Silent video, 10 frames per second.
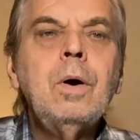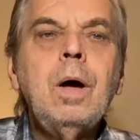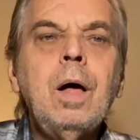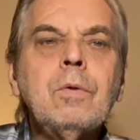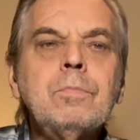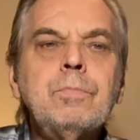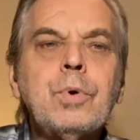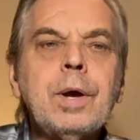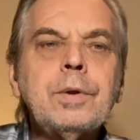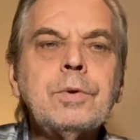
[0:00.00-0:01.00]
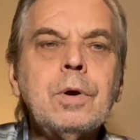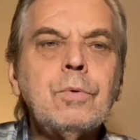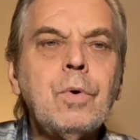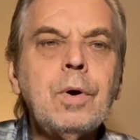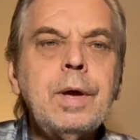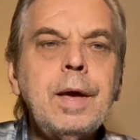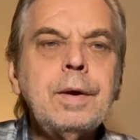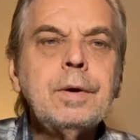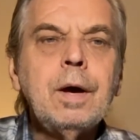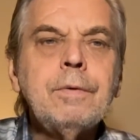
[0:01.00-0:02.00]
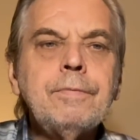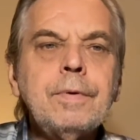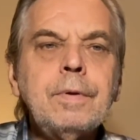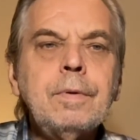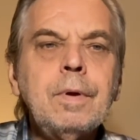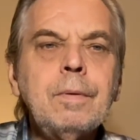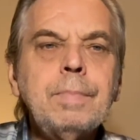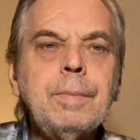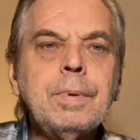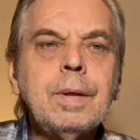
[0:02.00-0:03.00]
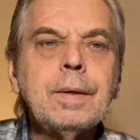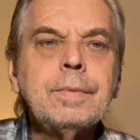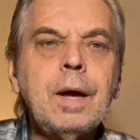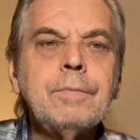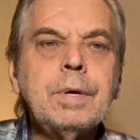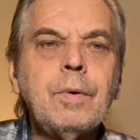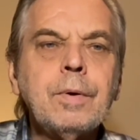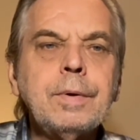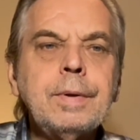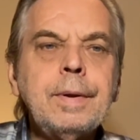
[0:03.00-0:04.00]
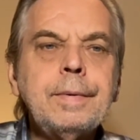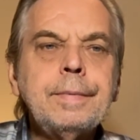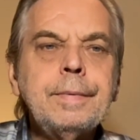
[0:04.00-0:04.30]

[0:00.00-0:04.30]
Elton Brett, Roy Acuff, and people like that recorded it.